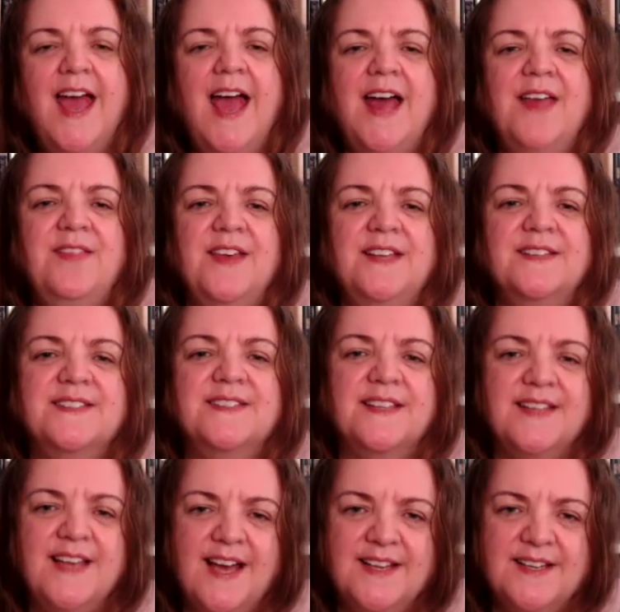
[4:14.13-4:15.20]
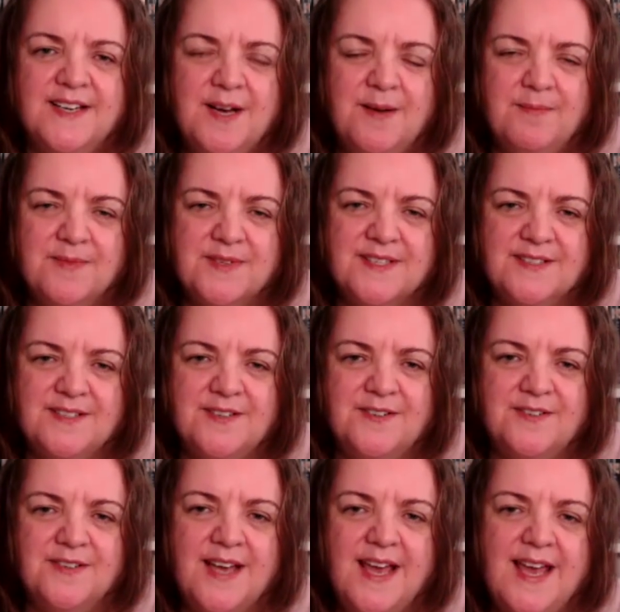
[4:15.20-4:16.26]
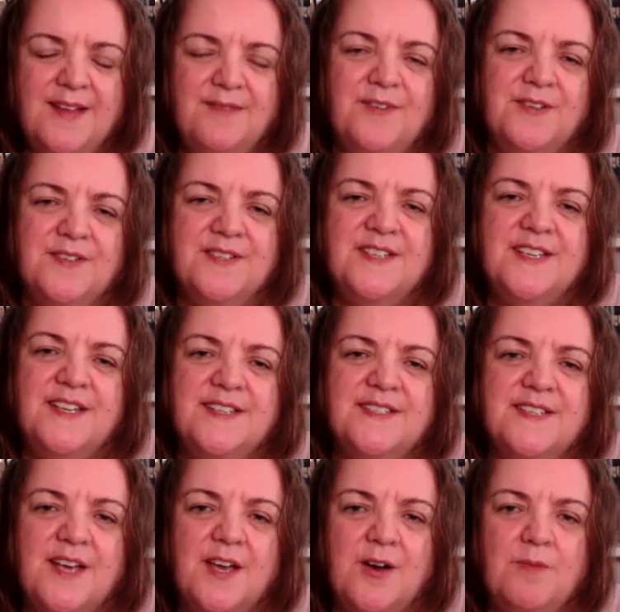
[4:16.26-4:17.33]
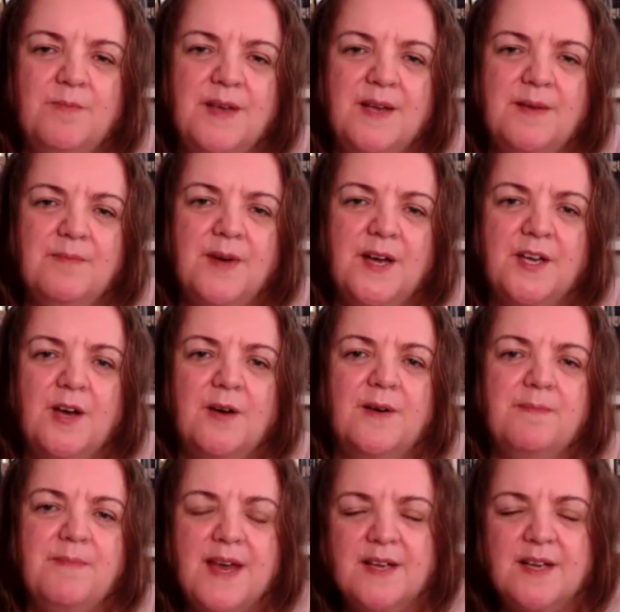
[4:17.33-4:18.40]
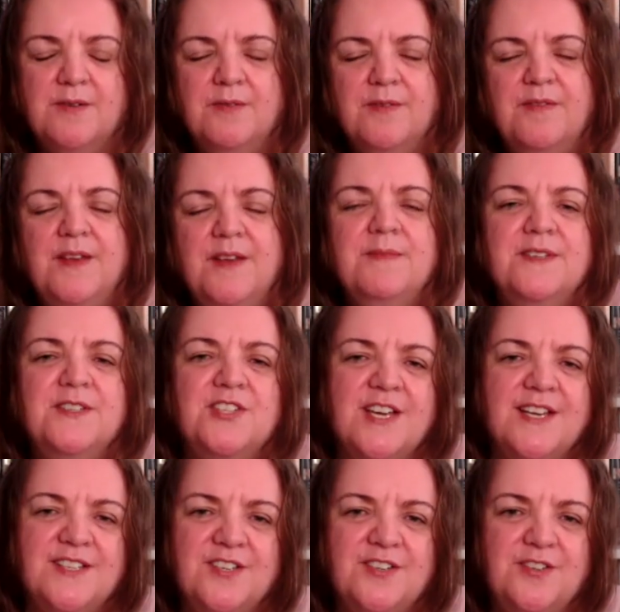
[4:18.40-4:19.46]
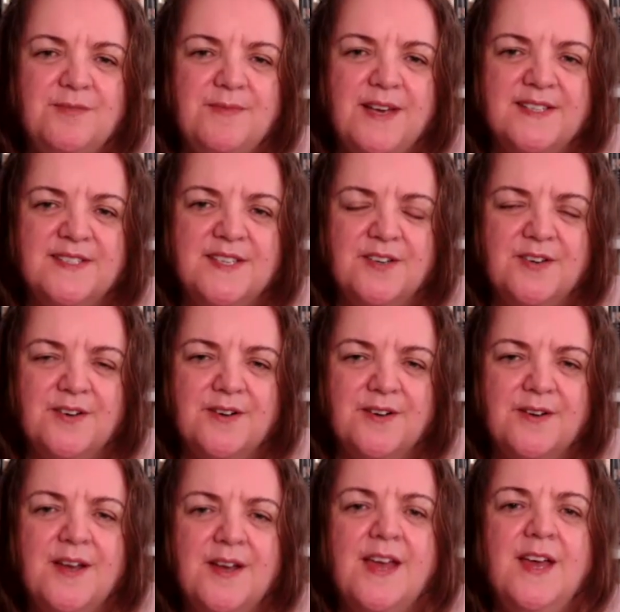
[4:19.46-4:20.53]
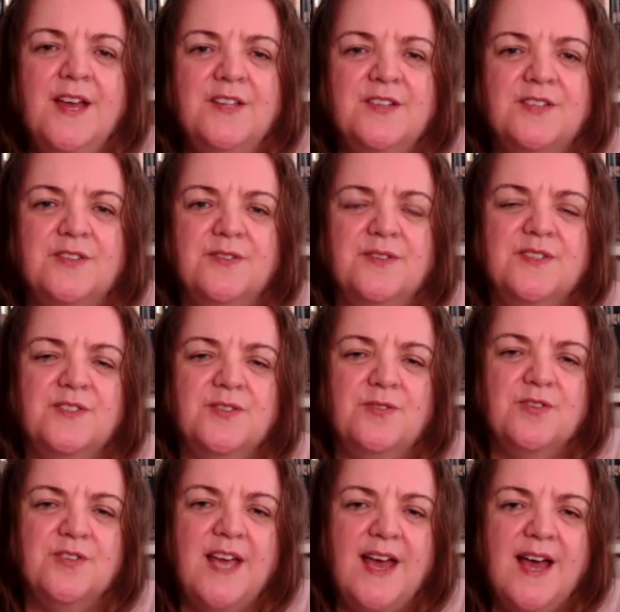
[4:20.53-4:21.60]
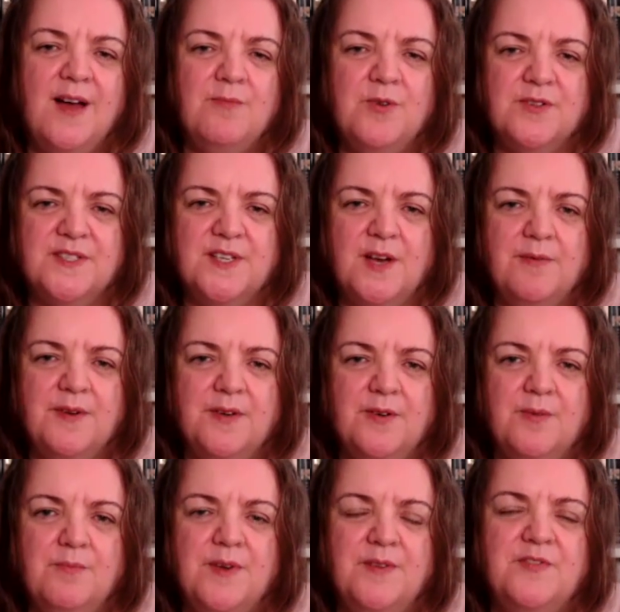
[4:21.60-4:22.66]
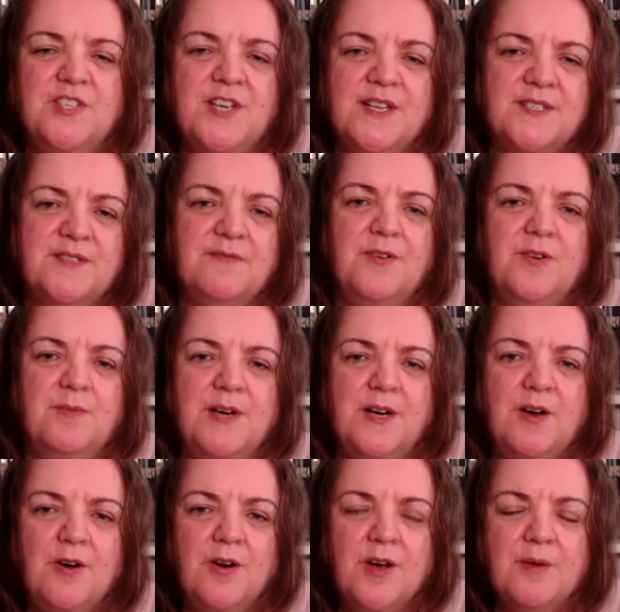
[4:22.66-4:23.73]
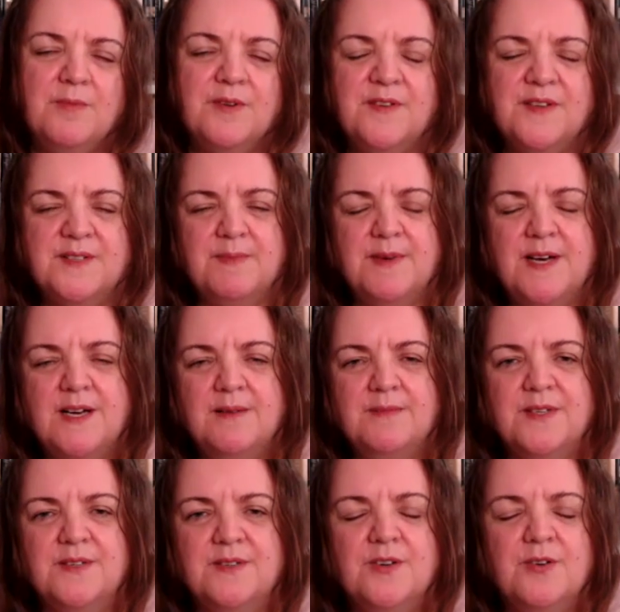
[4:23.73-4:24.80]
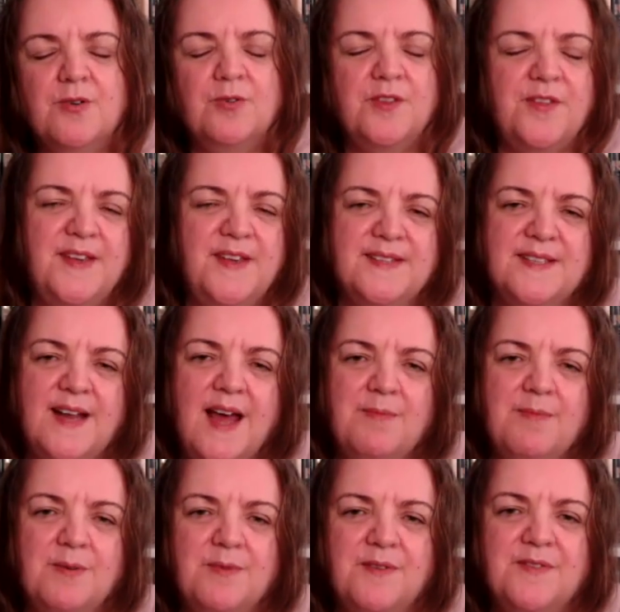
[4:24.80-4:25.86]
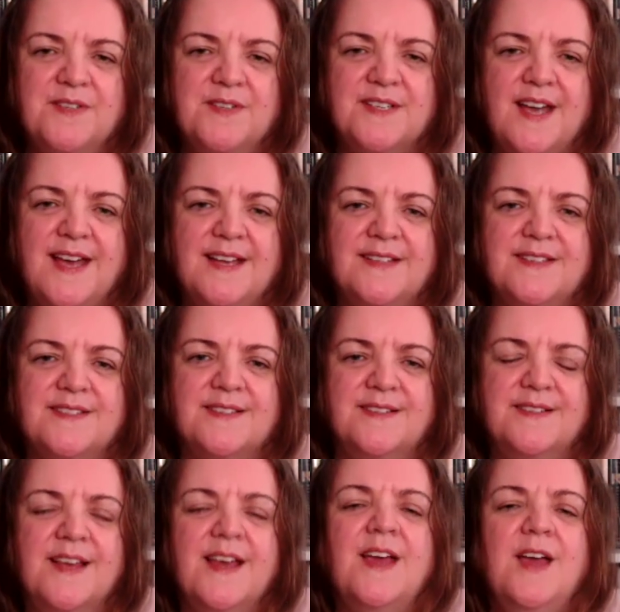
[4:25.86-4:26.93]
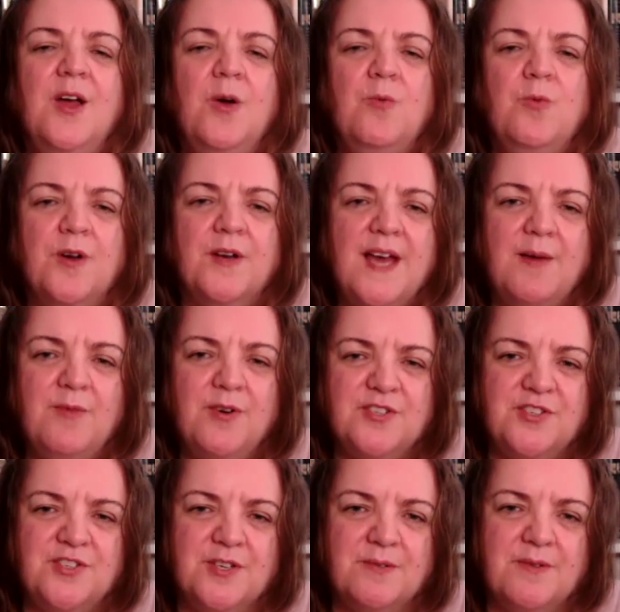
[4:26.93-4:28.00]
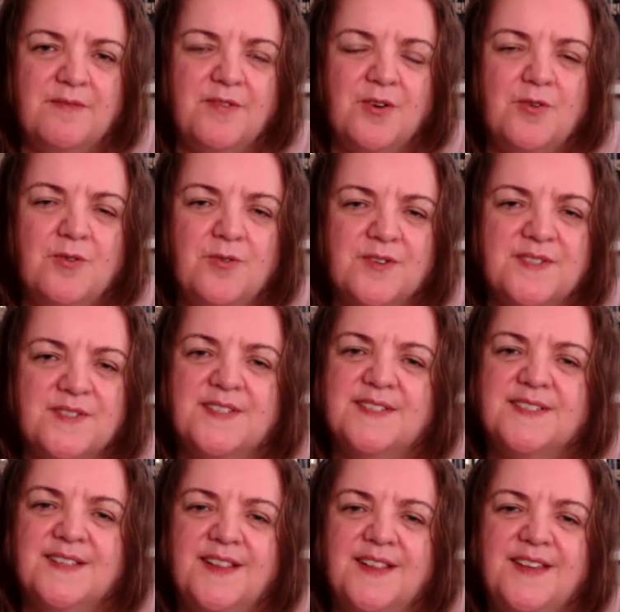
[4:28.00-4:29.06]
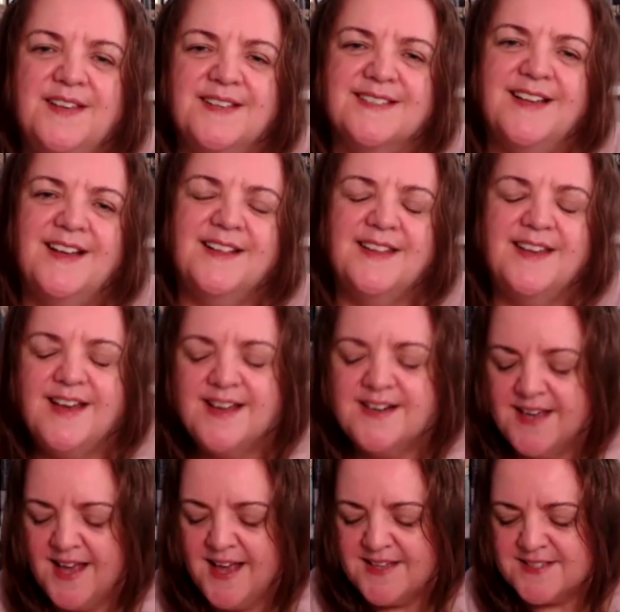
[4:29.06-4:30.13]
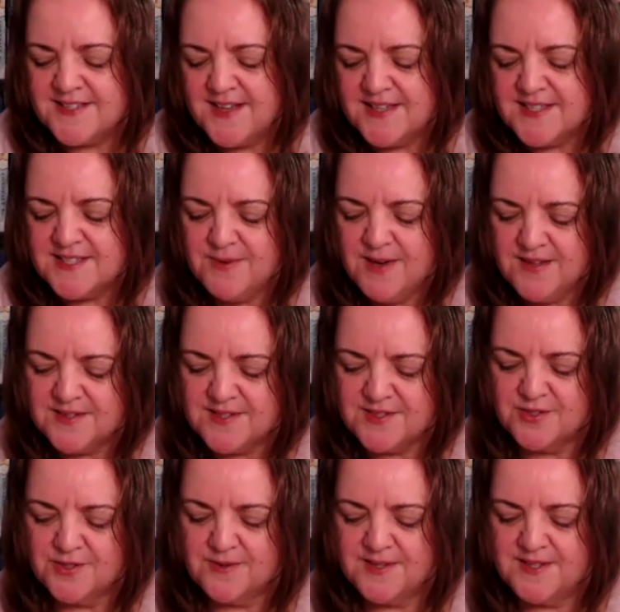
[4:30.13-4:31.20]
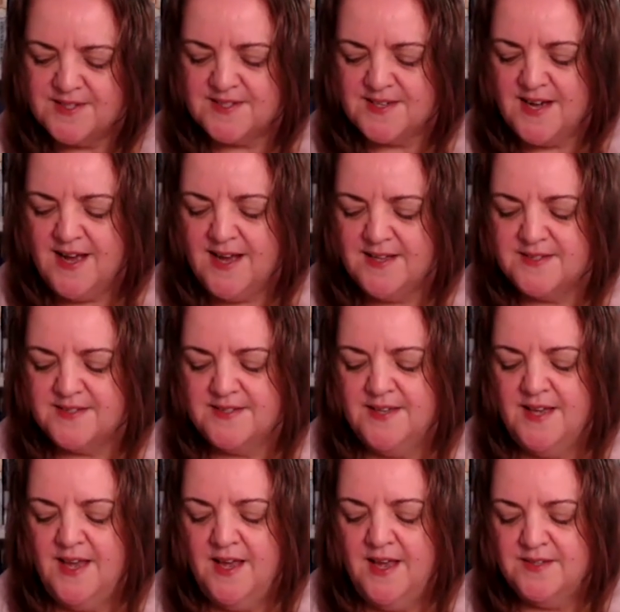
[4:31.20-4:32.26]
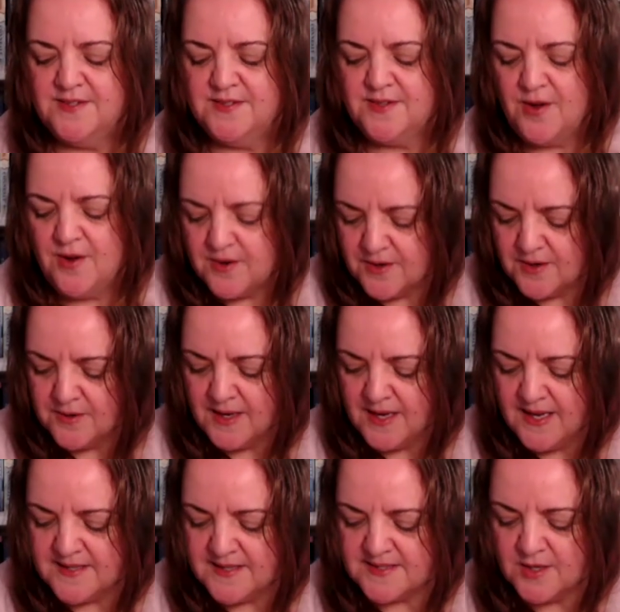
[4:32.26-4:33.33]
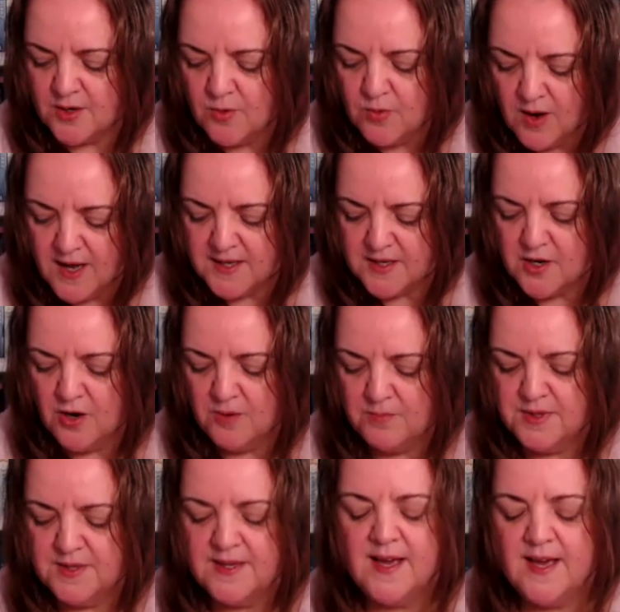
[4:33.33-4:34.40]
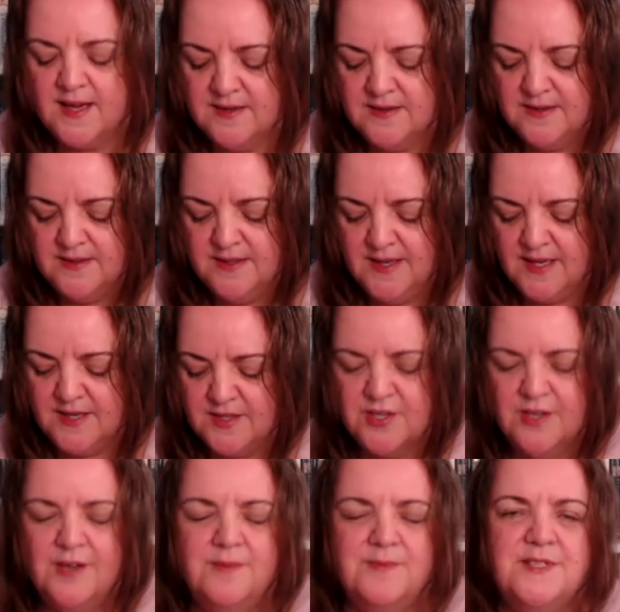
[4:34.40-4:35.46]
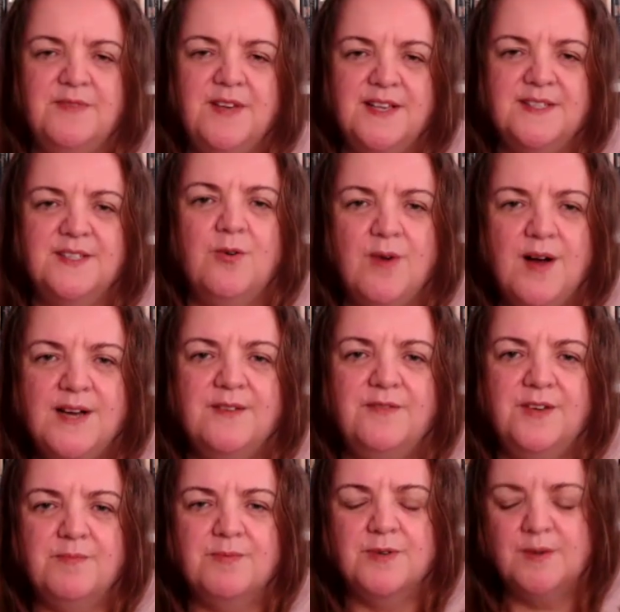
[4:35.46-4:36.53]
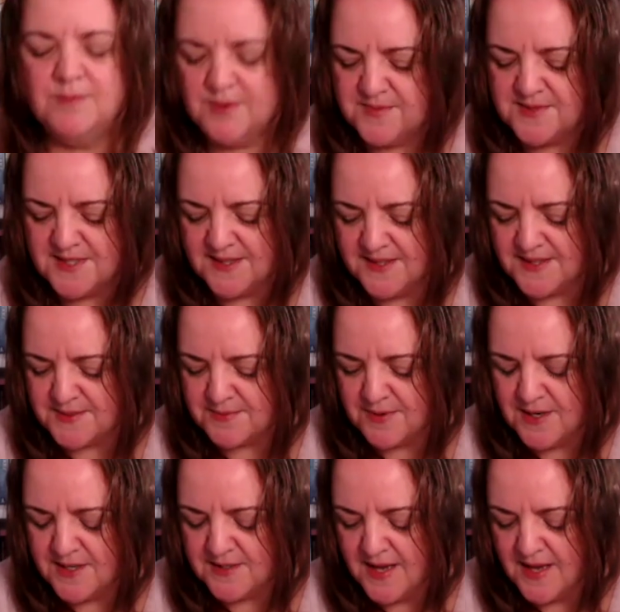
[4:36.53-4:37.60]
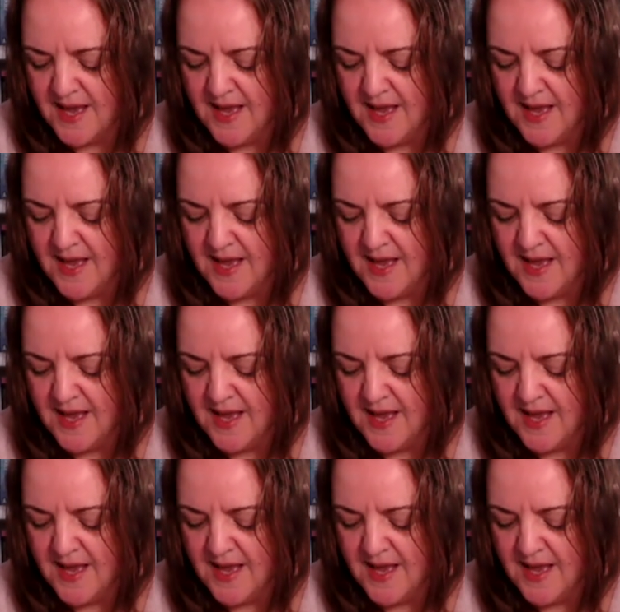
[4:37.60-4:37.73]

And then Solana comes along and volunteers to help him by going back with him and Jet to New Mexico to sort out what's going on with Jet's former home with his mum and all the things that happen with estates and work out what to do with the horses and things like that. So that's where the story starts. So it's quite complicated in terms of there's quite a few problems in this one.